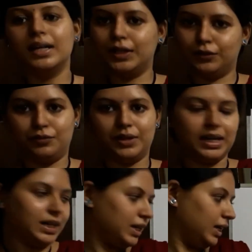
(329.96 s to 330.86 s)

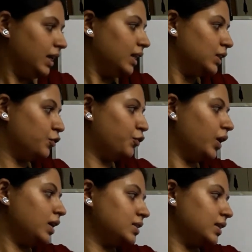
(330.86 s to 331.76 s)
differently? The
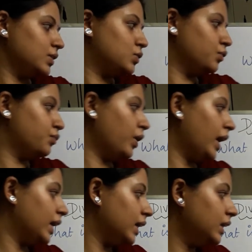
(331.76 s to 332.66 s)
first is to
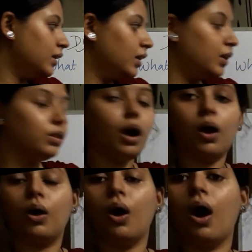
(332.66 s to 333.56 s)
find the
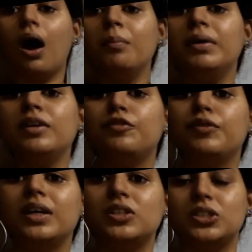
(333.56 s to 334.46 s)
common
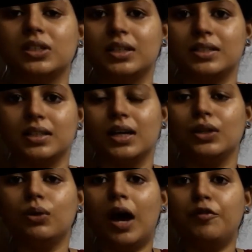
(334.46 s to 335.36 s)
features.
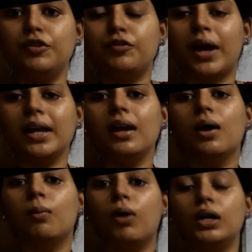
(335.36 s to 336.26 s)
You have to find
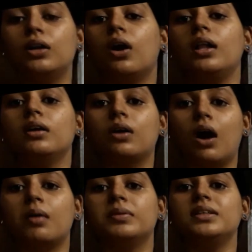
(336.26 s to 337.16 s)
what are all the
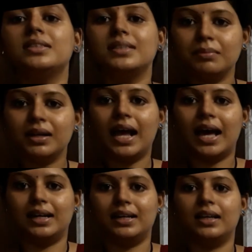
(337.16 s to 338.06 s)
common
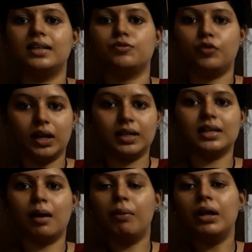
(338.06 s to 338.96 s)
similarities. For
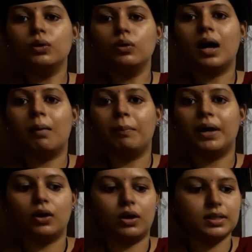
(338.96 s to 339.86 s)
example, you compare
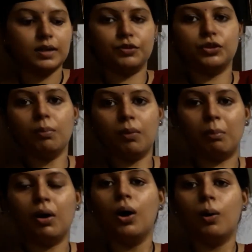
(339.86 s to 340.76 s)
yourself with your
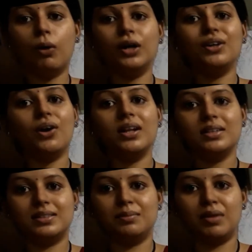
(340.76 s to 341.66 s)
mom. What are all
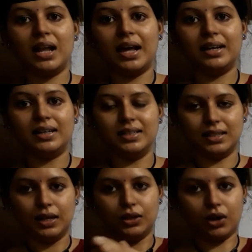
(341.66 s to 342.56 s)
the
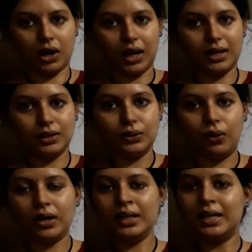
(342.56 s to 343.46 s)
similarities? Your color
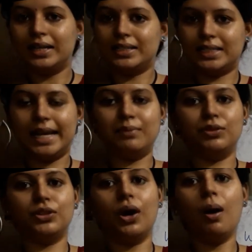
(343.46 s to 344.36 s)
tone is same
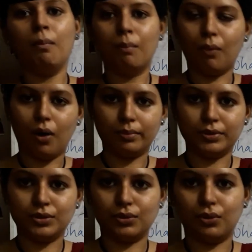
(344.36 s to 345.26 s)
with your
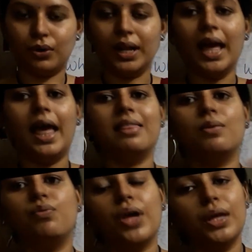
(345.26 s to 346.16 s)
mom's tone, and
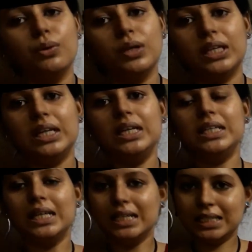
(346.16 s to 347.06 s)
the way you
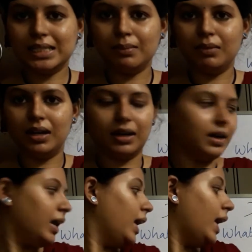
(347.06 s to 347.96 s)
eat is
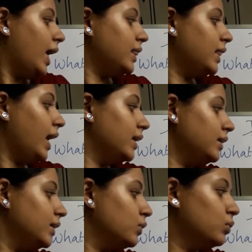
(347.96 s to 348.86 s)
similar. And then
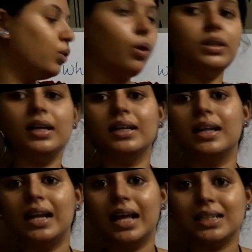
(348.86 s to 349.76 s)
you know the
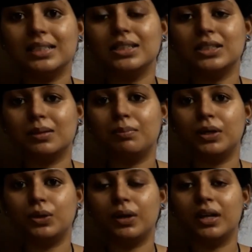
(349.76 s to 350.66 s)
relationship
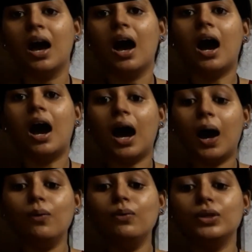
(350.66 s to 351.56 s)
between
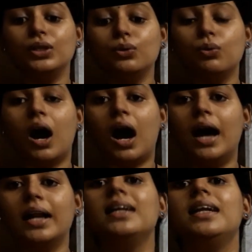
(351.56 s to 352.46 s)
how you
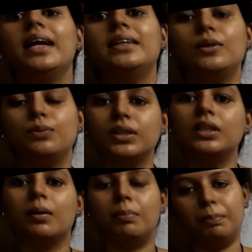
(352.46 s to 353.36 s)
are related
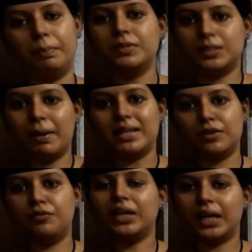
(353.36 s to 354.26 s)
with a
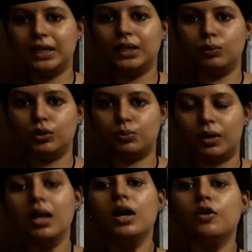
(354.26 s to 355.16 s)
specific
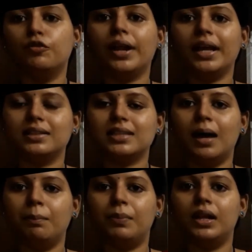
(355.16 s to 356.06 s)
individual. For
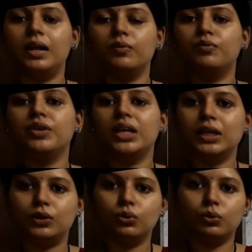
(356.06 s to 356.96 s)
example,
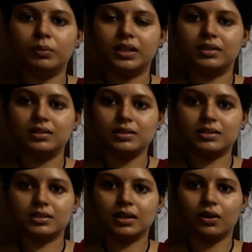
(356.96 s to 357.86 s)
we
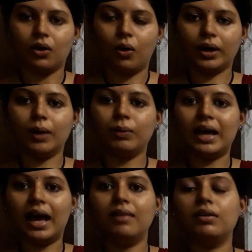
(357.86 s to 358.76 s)
humans, okay, we
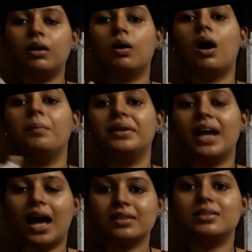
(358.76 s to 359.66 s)
have a common
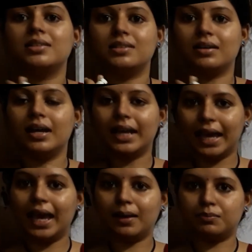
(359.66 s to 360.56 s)
ancestor,
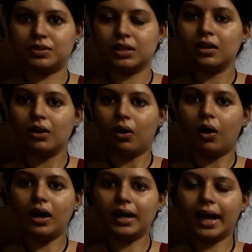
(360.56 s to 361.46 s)
apes.
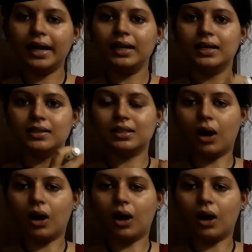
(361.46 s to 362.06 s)
Alright, so